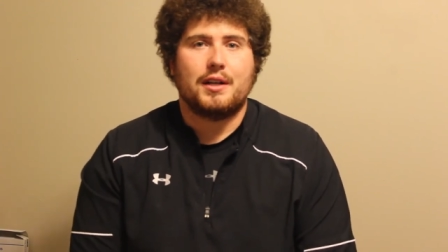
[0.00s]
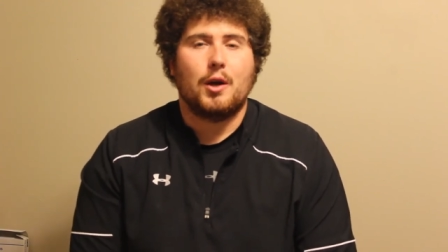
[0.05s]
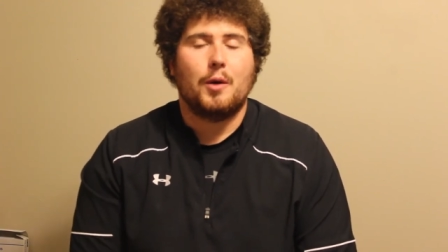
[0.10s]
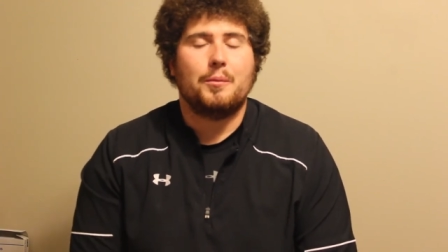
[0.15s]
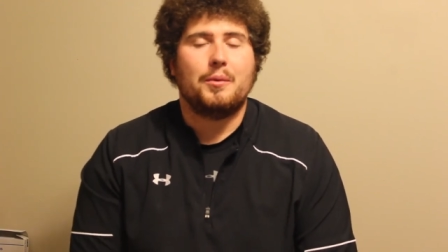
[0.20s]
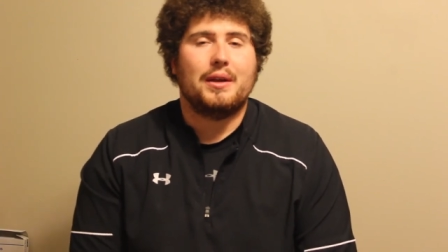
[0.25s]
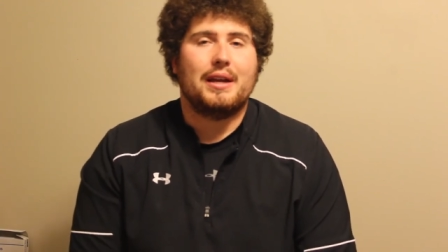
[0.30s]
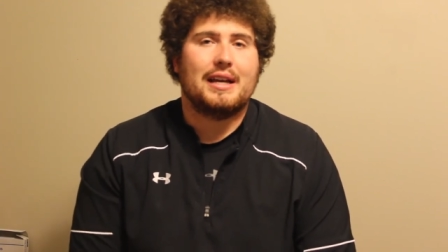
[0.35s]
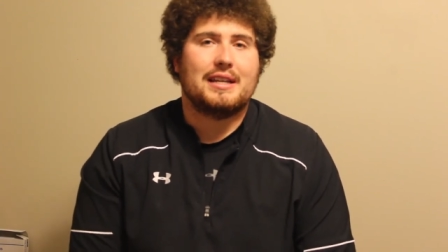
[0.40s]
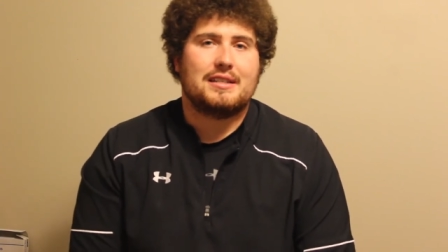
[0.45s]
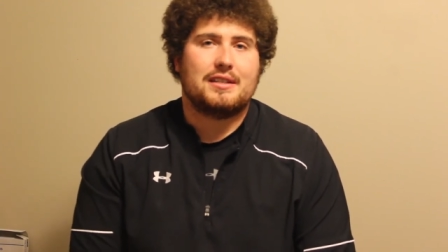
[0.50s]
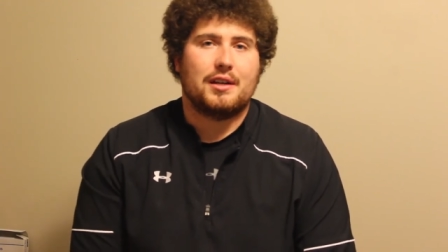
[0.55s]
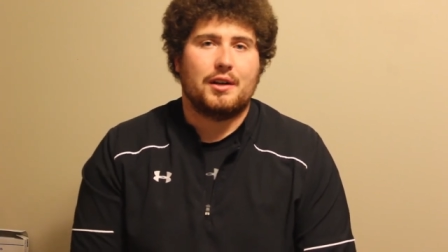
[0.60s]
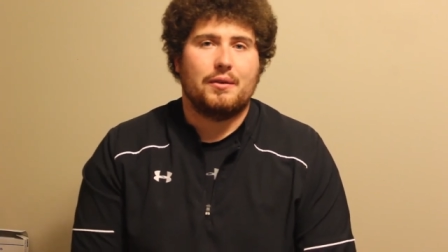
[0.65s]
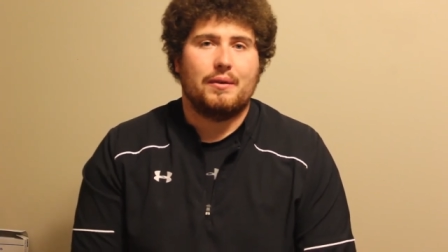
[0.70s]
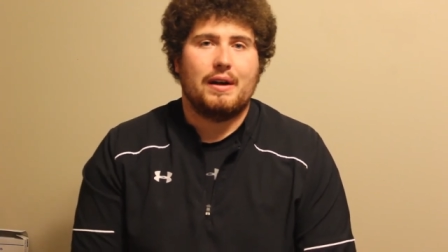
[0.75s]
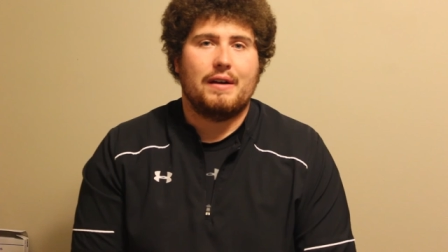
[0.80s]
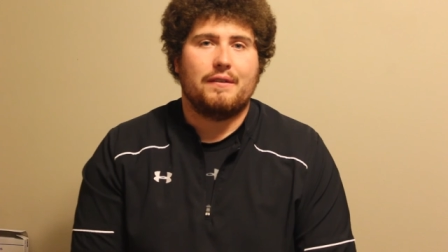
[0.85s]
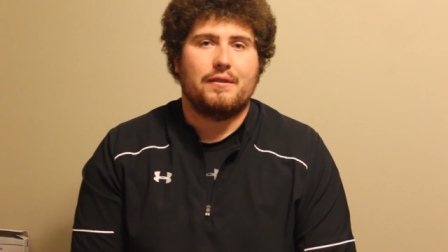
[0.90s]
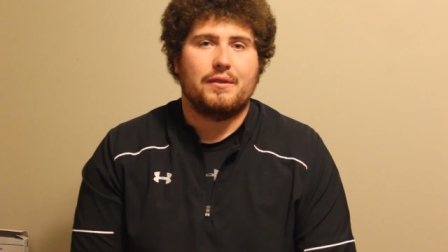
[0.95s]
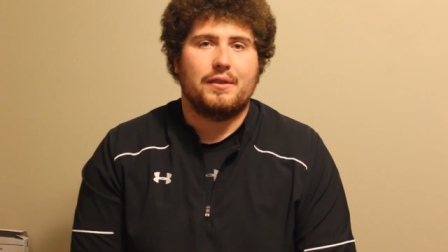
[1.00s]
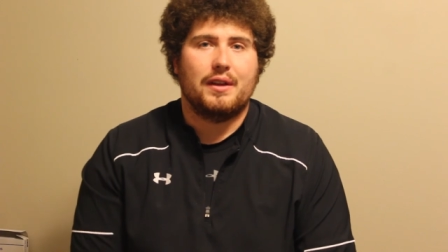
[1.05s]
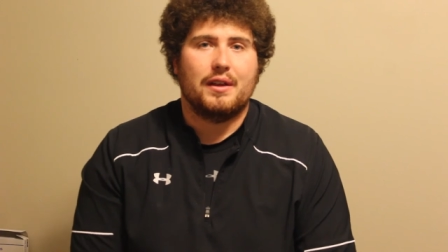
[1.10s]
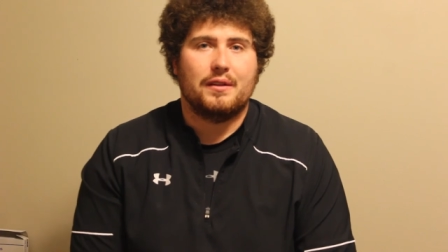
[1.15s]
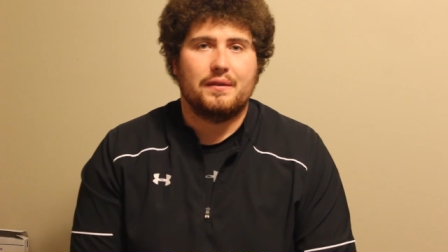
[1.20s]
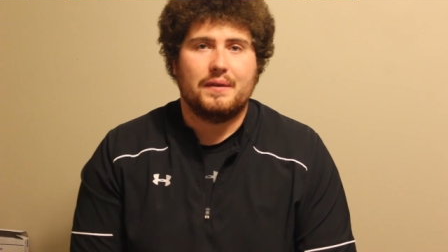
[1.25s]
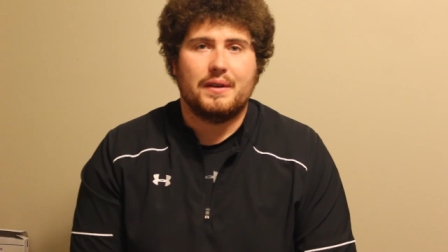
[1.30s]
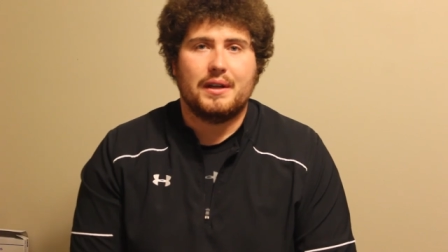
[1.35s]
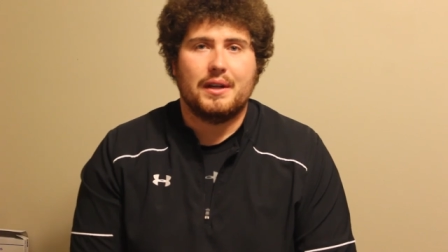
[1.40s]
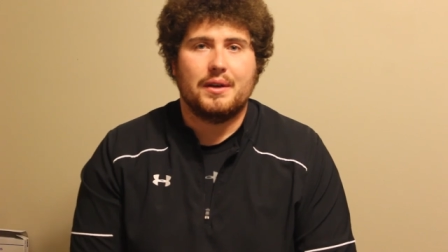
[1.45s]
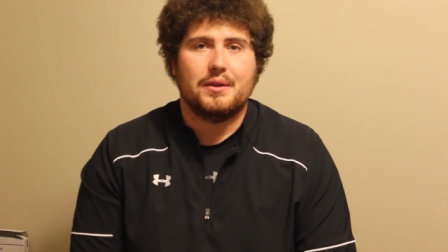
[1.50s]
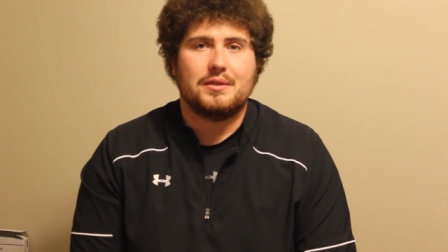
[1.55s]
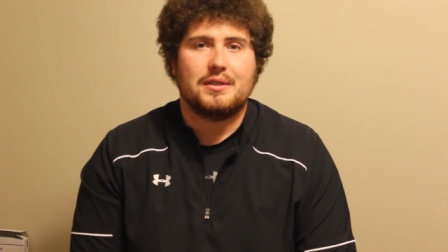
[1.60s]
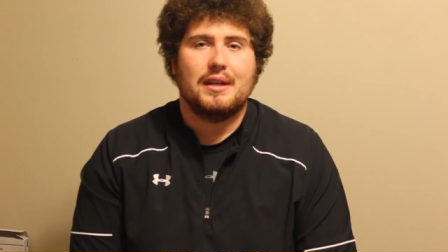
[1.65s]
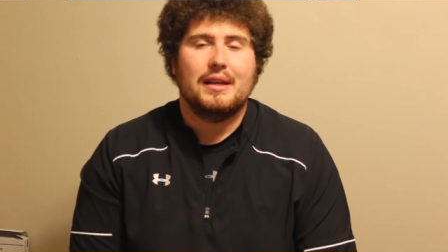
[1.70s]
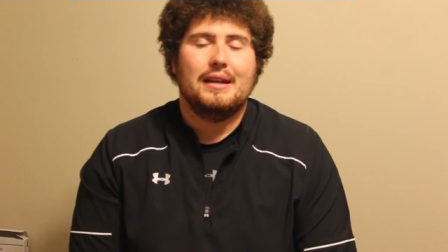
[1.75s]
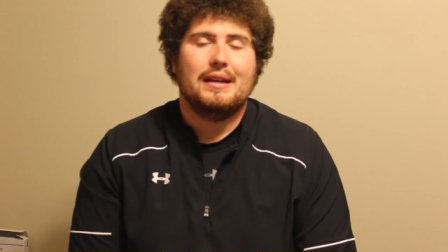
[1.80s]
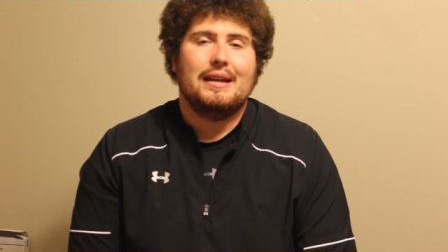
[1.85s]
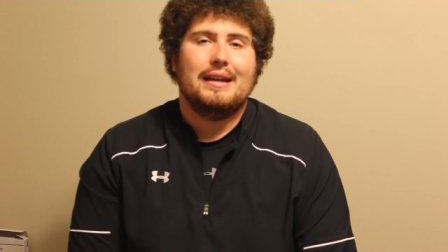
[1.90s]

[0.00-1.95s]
Hope you guys stick around for the other videos.